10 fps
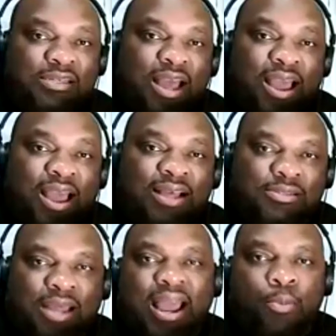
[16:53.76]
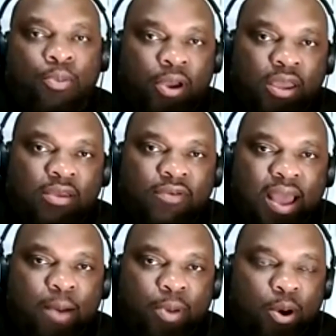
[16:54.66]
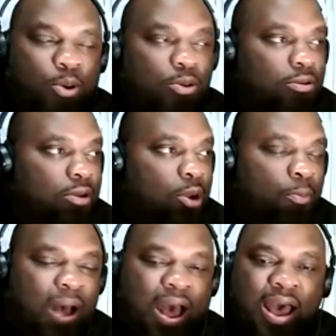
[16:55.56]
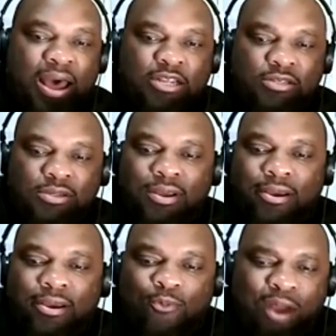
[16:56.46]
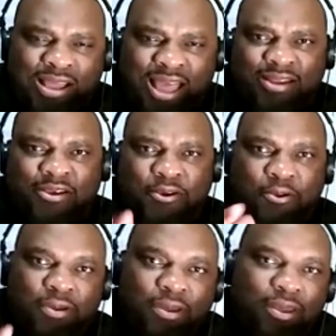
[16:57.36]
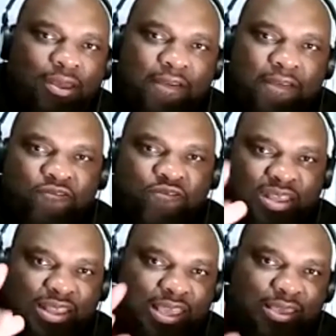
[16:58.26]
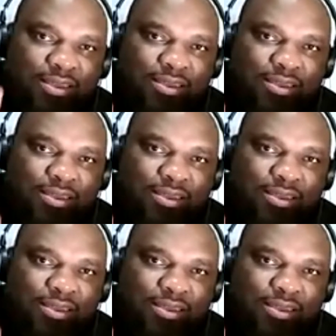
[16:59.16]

So in the midst of us kissing, I got brave, I got bold, opened my eyes around like the